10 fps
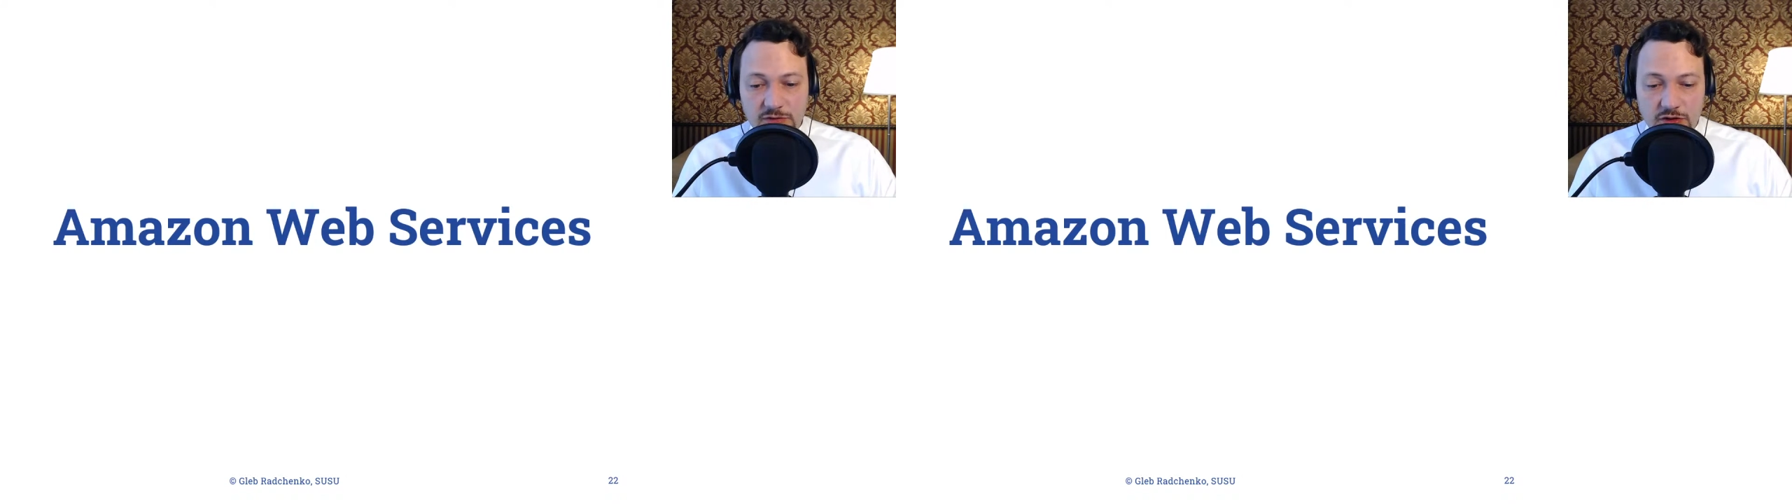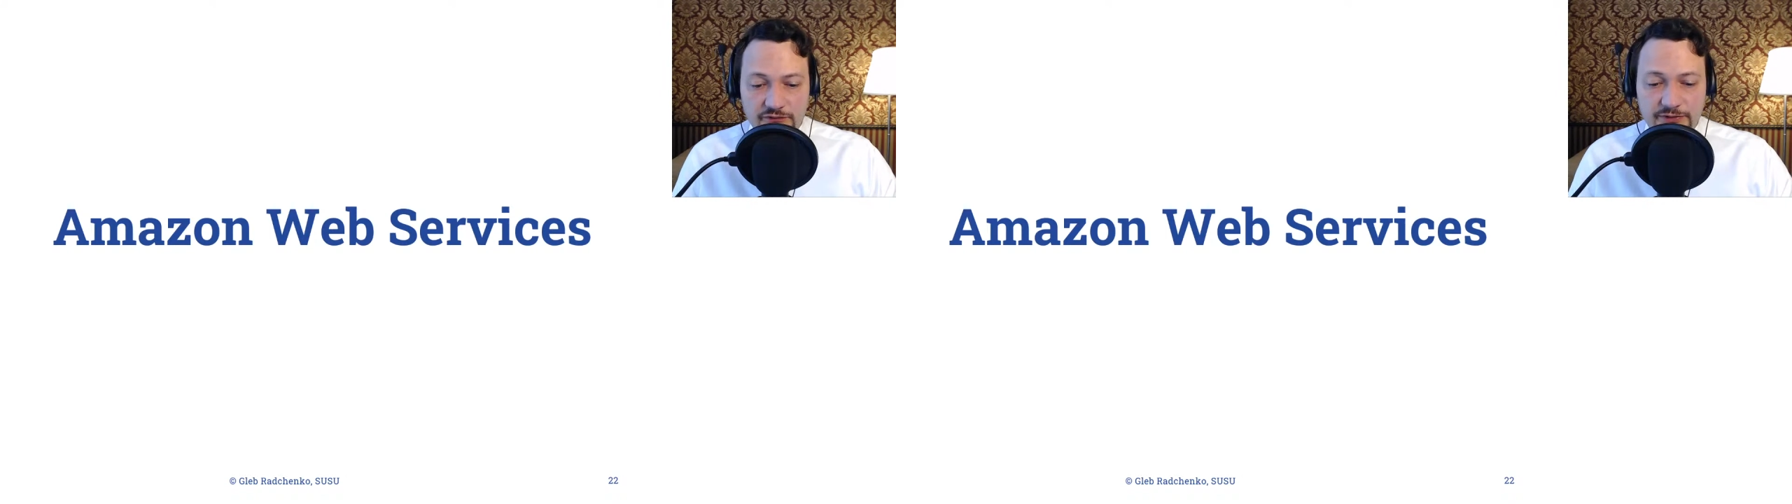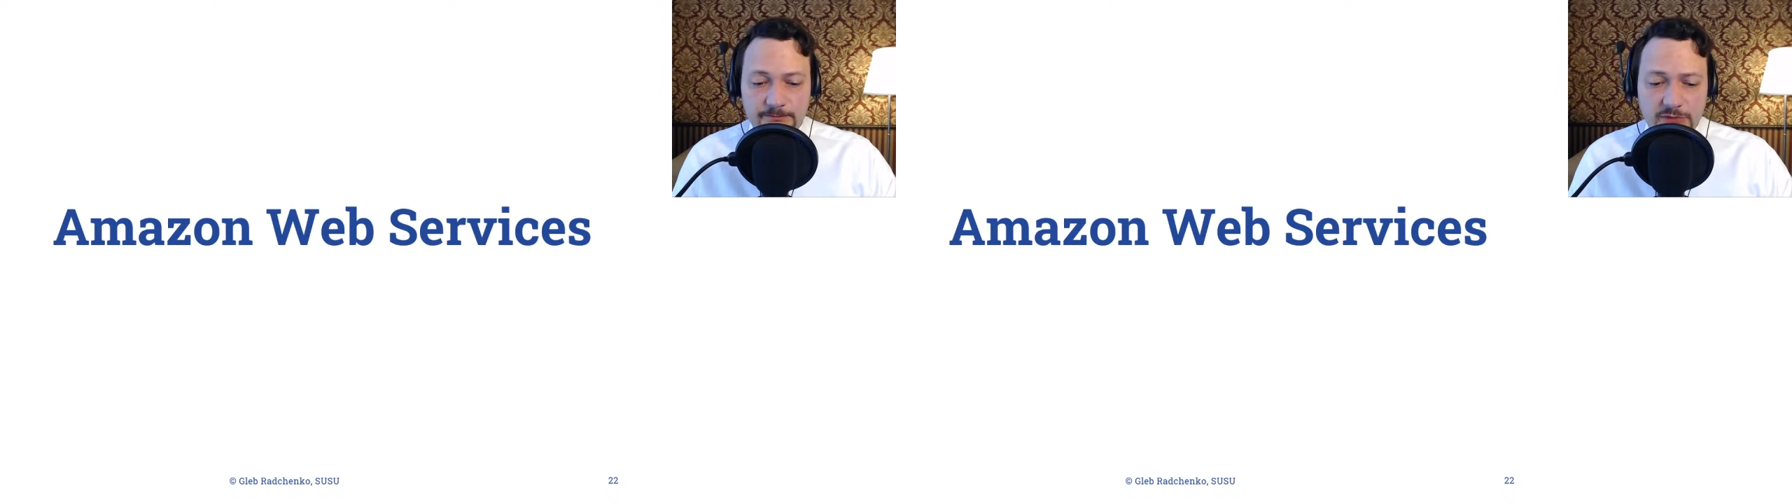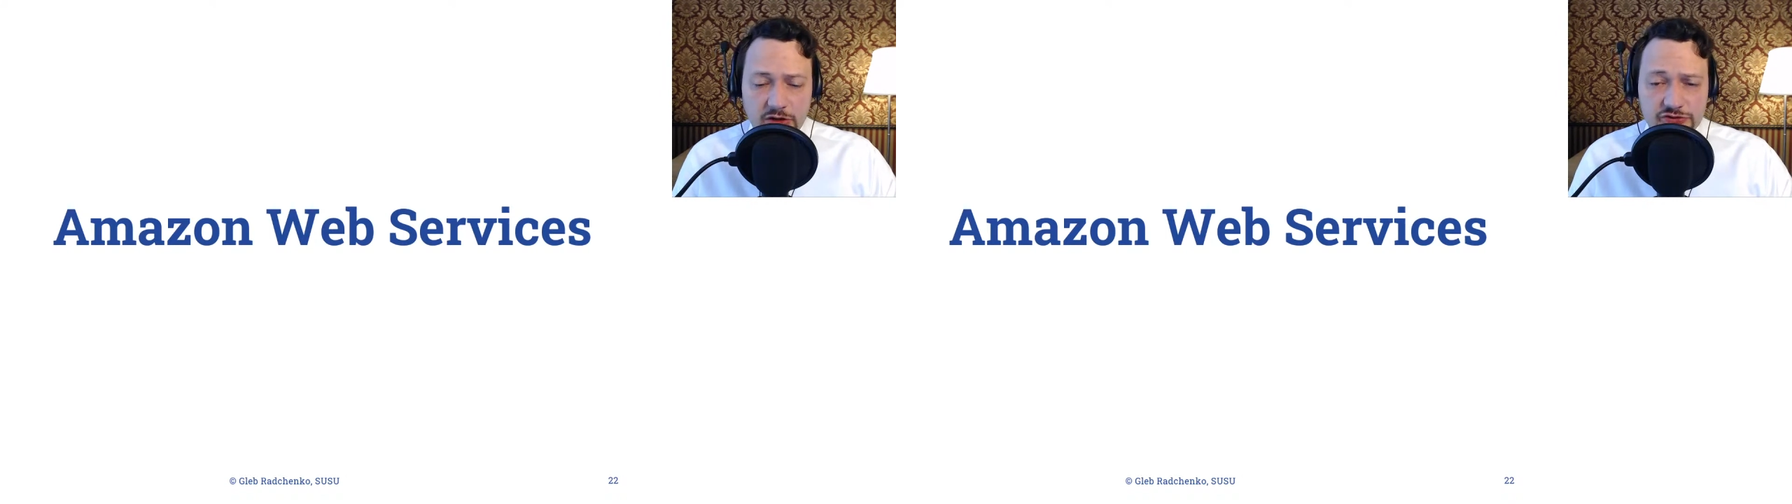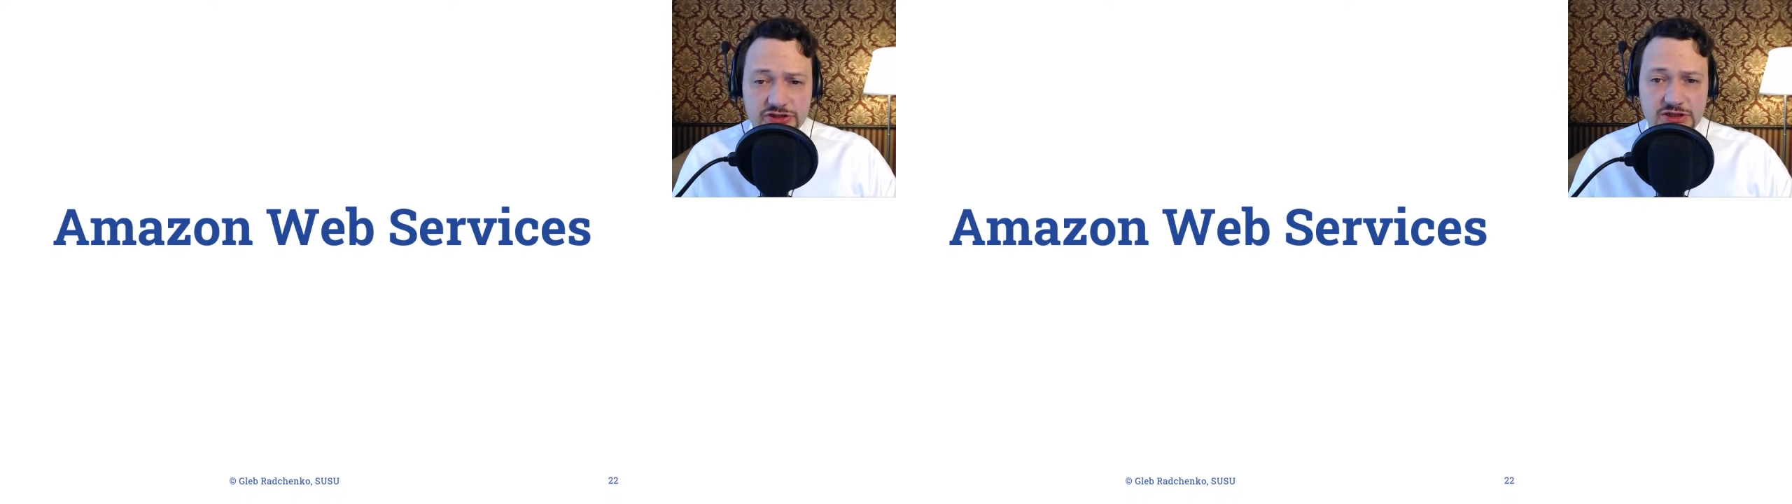of the
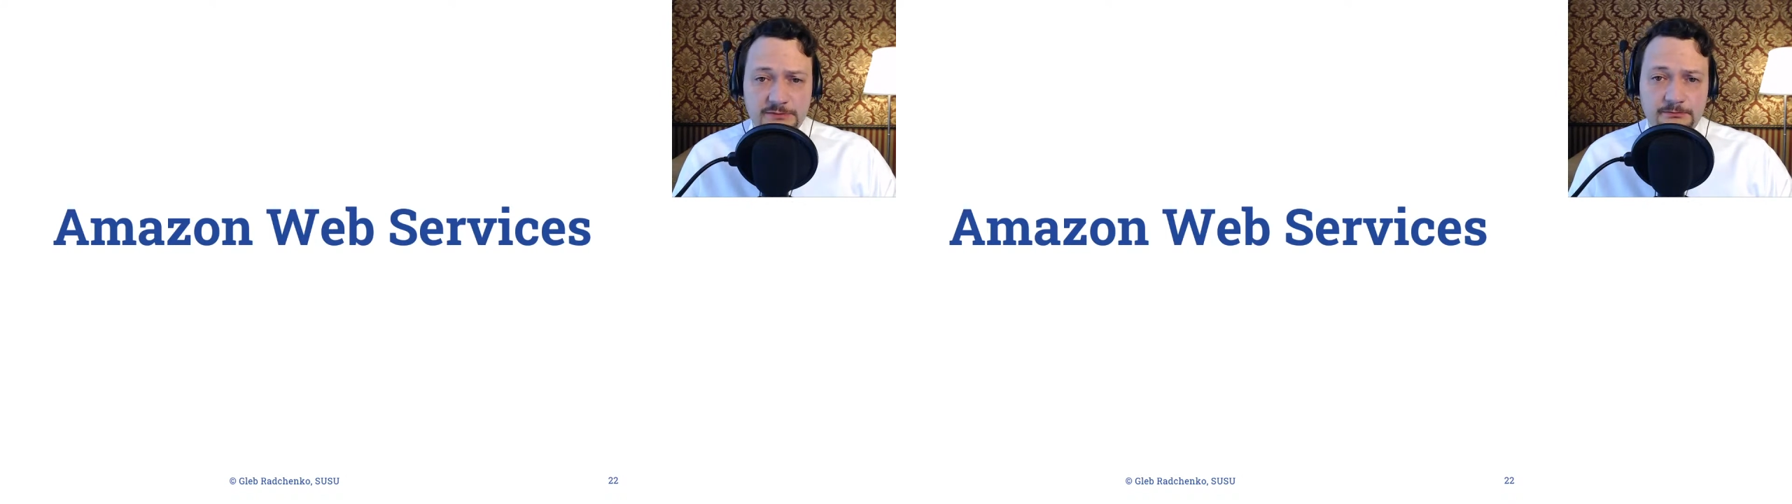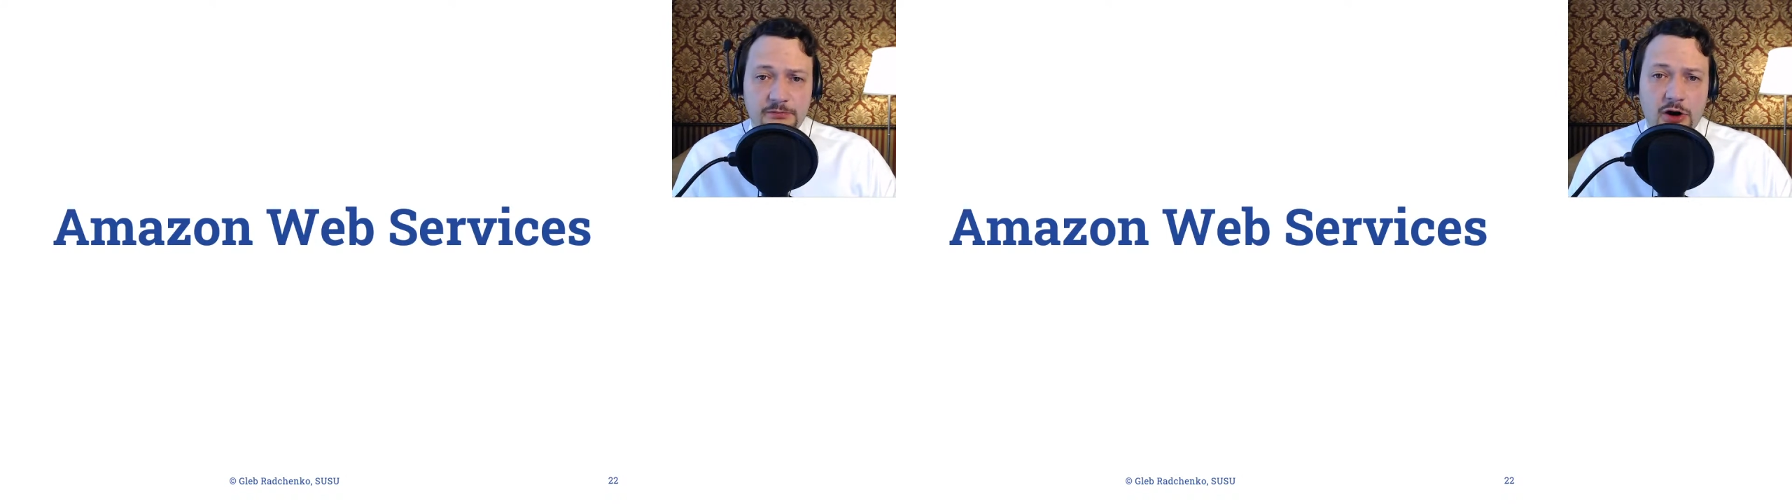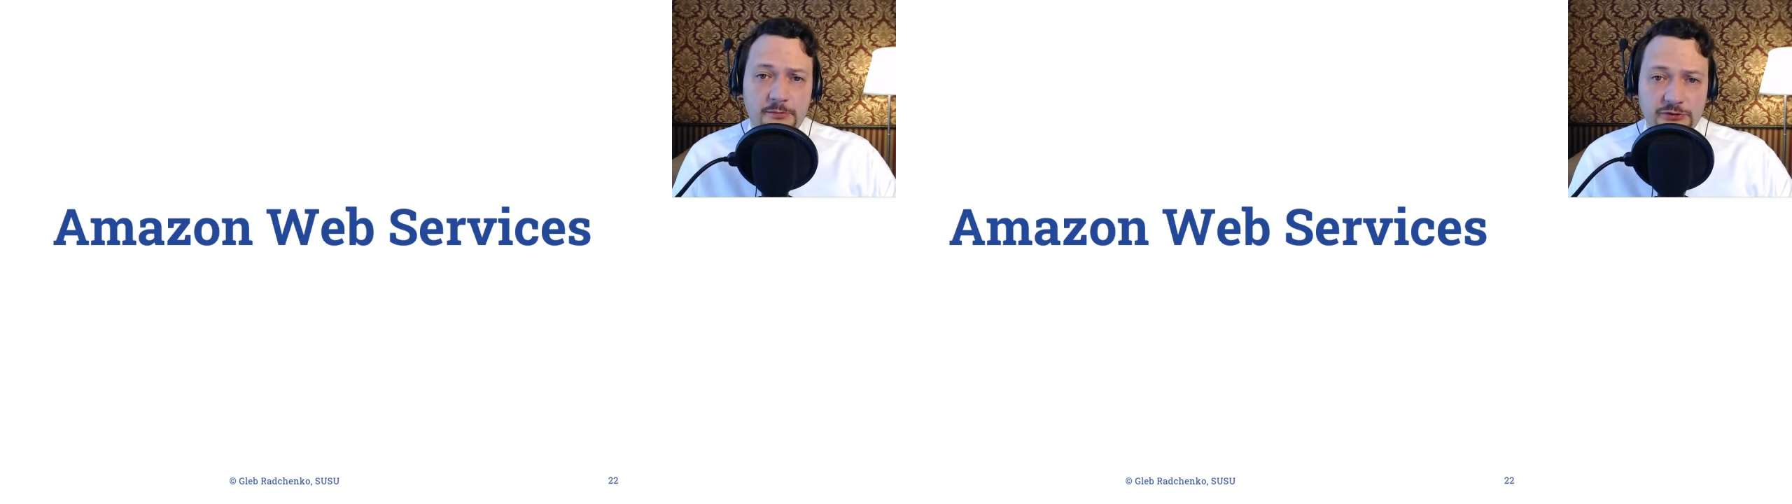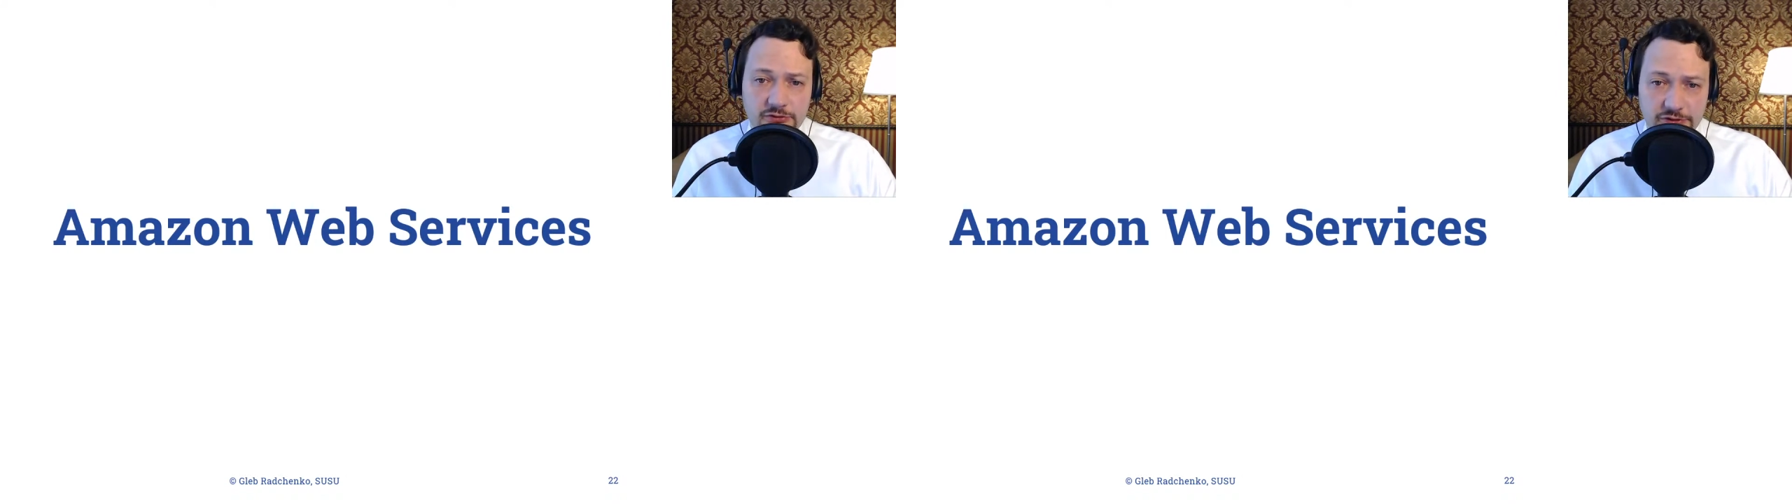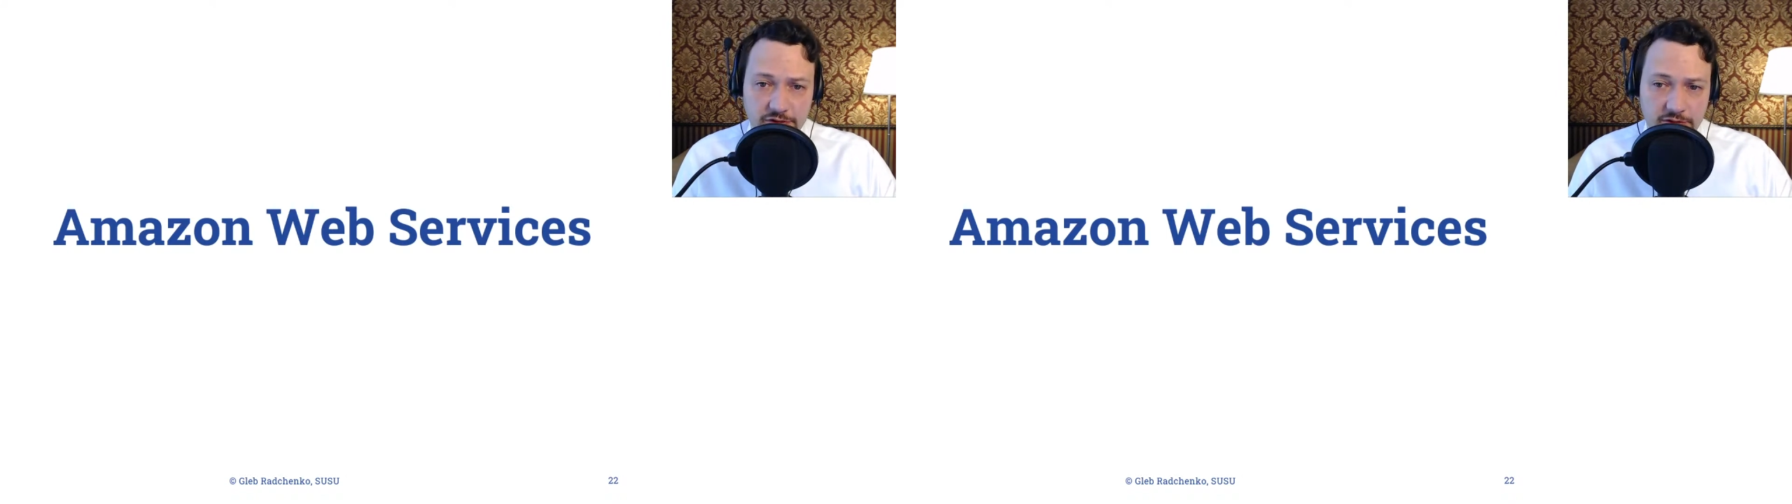most
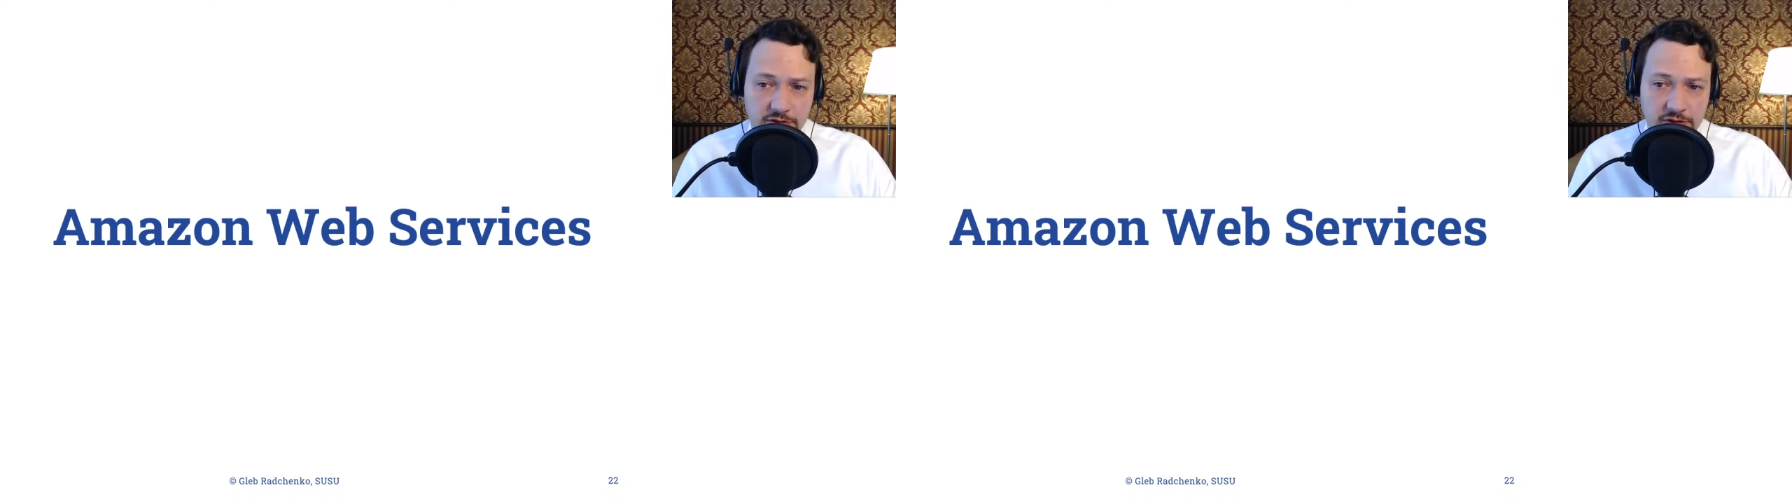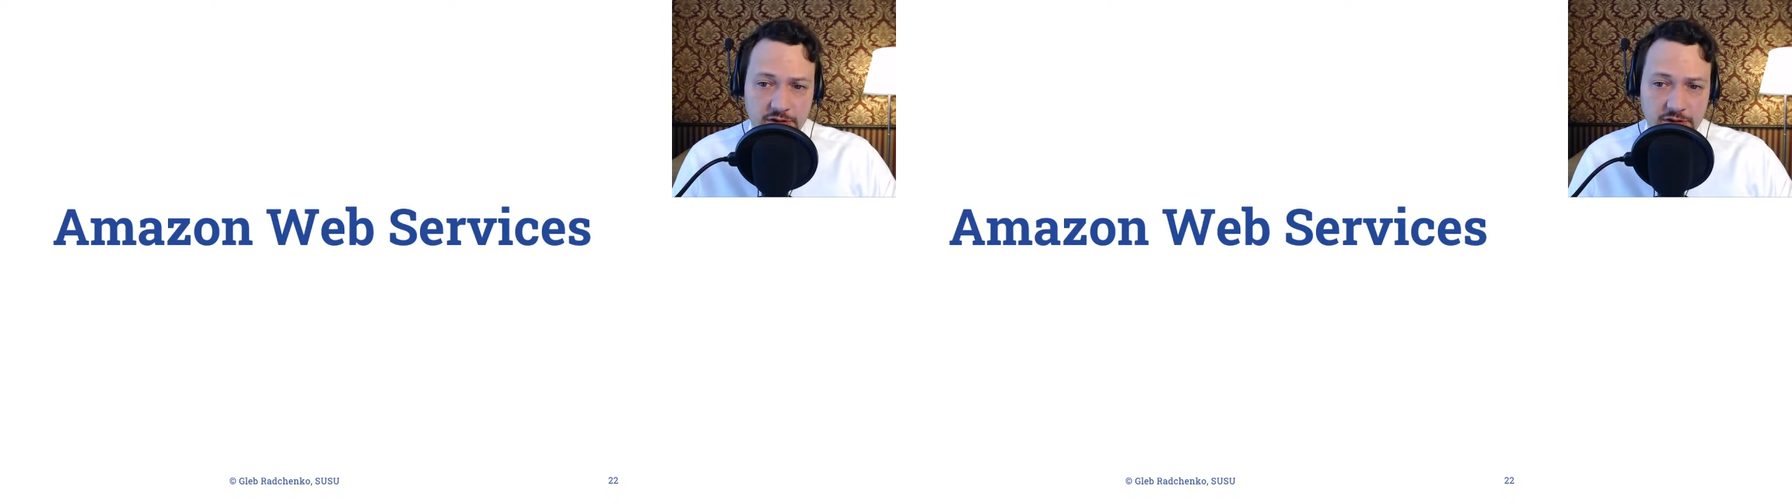popular